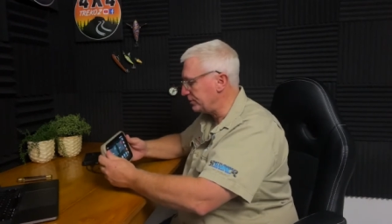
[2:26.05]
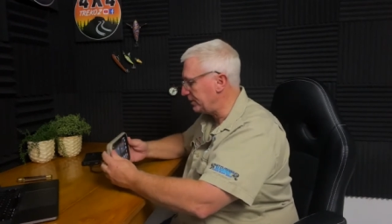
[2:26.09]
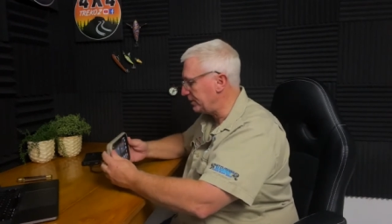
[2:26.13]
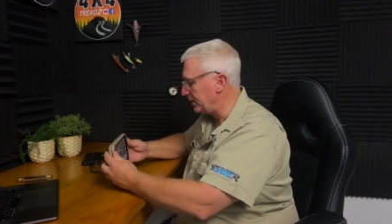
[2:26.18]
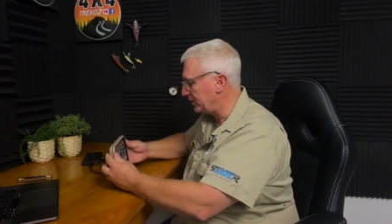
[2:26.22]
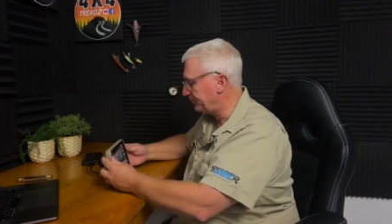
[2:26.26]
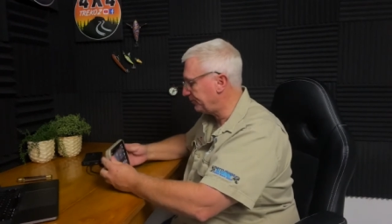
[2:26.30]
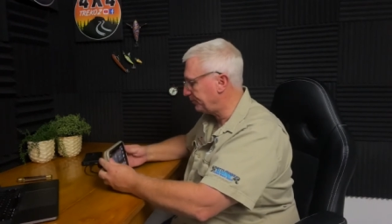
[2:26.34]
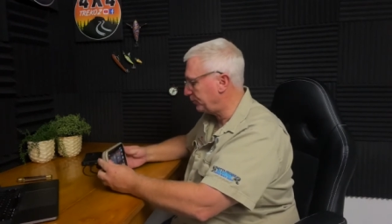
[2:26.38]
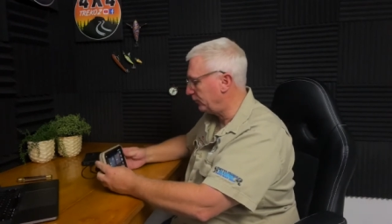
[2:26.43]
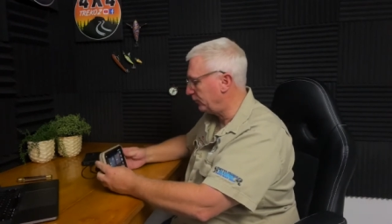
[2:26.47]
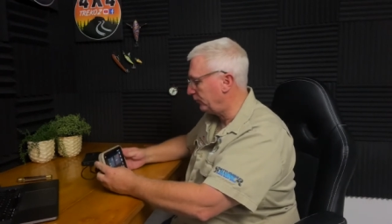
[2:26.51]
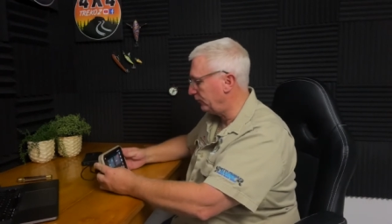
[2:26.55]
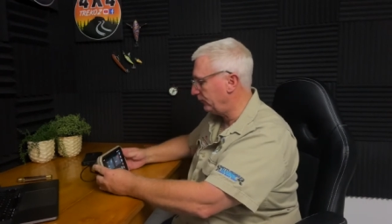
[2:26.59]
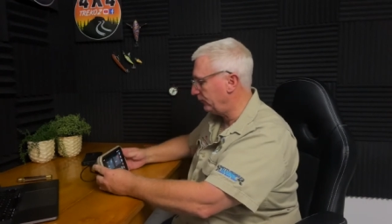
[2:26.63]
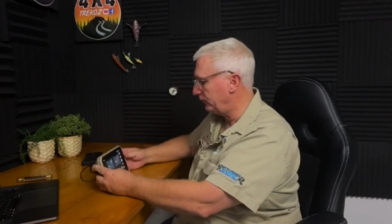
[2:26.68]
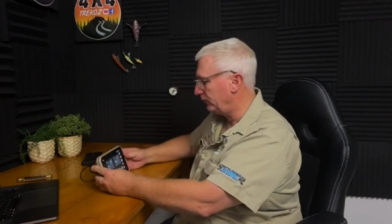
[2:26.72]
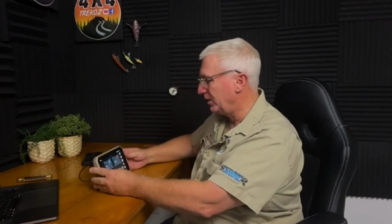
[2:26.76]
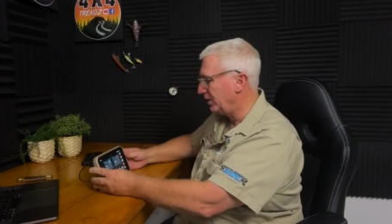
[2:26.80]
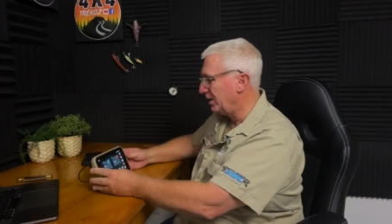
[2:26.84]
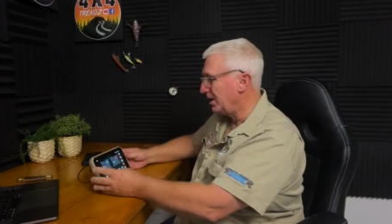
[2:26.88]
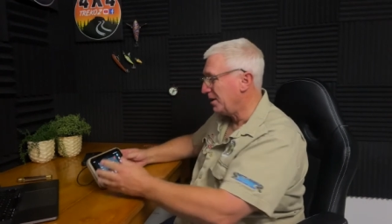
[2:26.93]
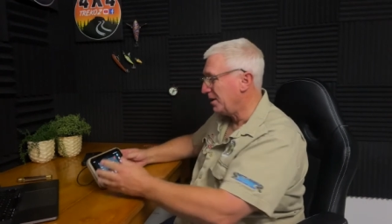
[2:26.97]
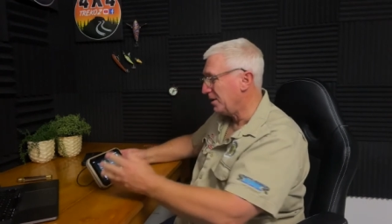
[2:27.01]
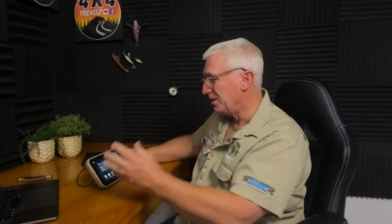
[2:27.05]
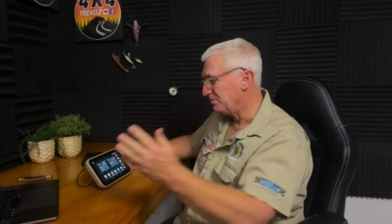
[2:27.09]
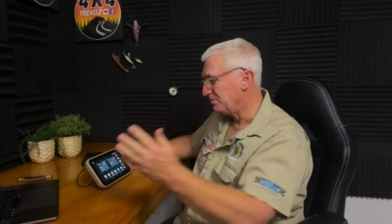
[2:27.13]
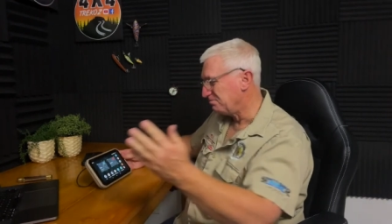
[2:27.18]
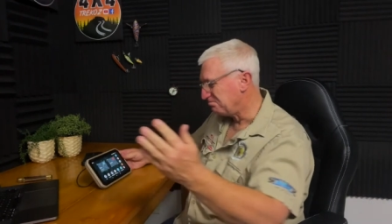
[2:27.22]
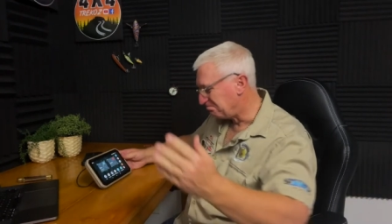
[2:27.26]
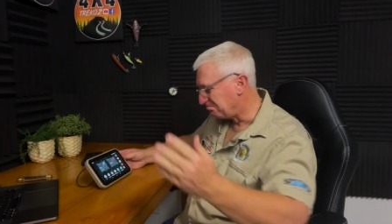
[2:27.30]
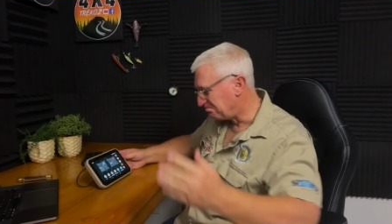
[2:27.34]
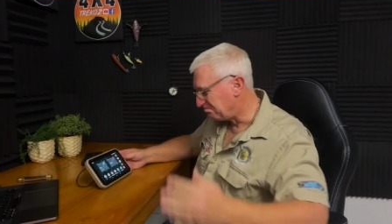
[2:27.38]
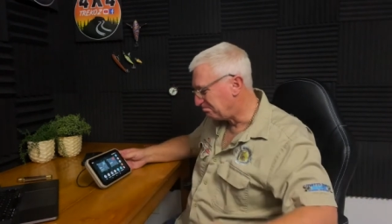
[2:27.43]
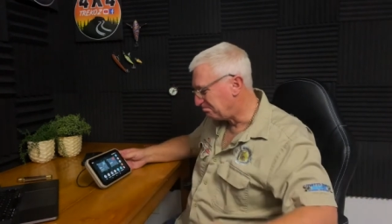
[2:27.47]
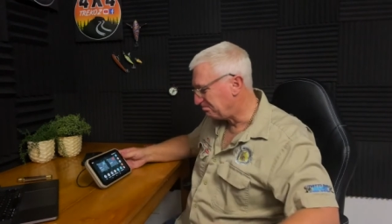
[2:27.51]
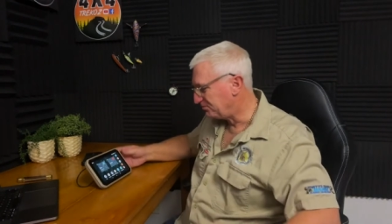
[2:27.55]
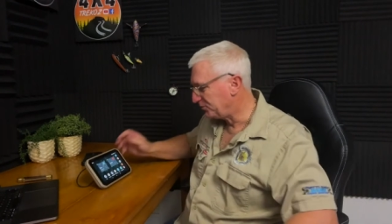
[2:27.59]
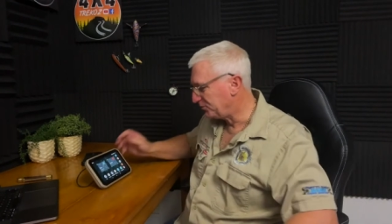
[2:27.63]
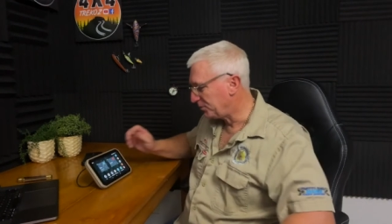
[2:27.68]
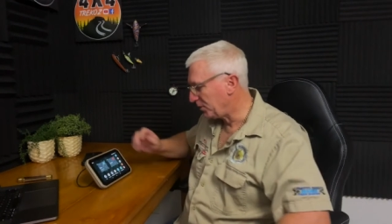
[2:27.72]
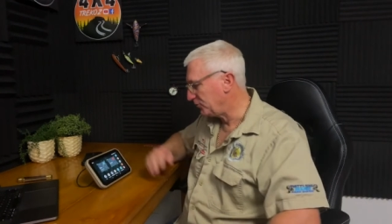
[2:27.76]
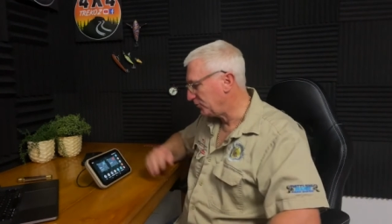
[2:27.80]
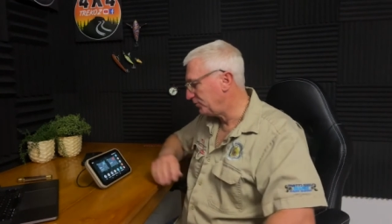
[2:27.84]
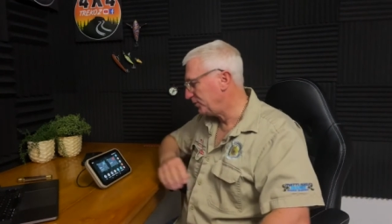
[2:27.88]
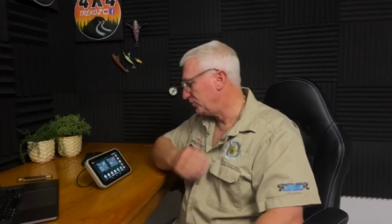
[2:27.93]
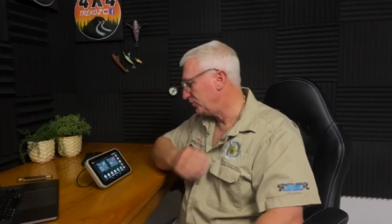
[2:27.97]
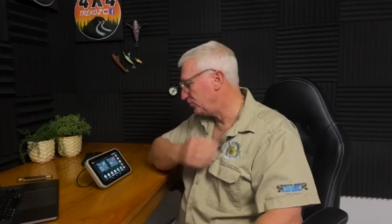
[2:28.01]
dust proof,
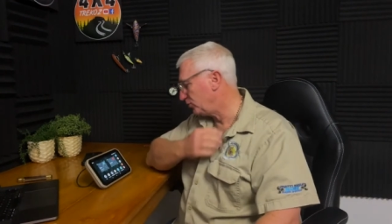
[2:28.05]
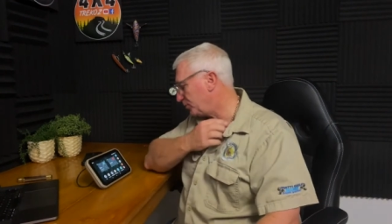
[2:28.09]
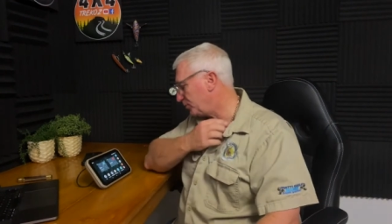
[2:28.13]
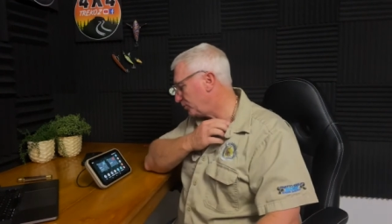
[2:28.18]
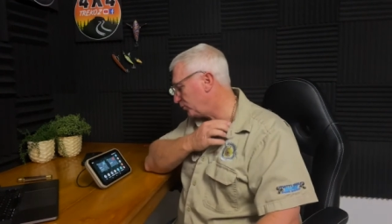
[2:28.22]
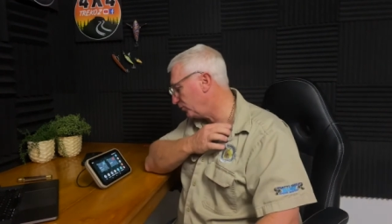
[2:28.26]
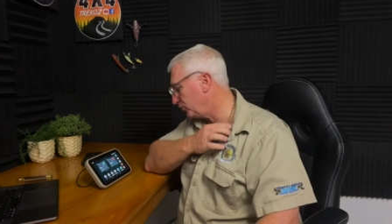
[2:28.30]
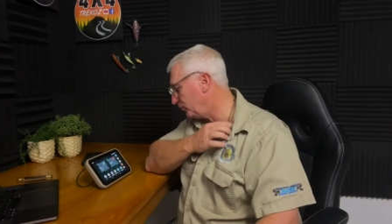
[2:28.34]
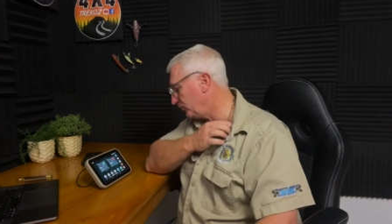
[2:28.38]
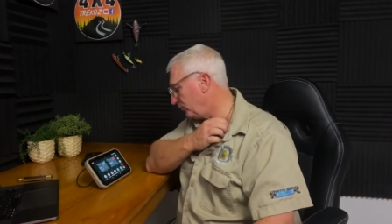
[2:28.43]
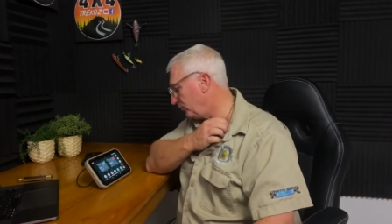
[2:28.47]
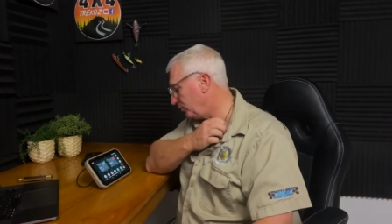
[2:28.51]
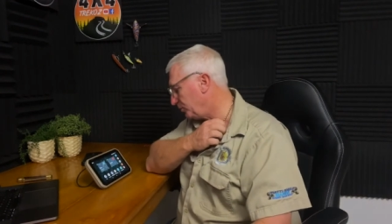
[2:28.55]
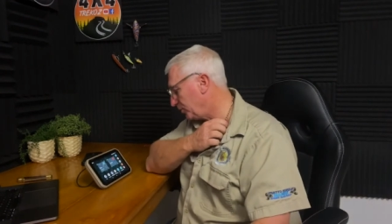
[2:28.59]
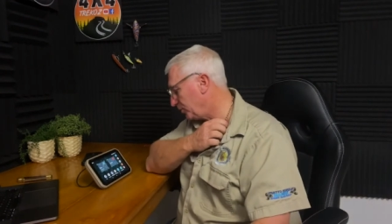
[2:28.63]
supposed to be drop proof. I'm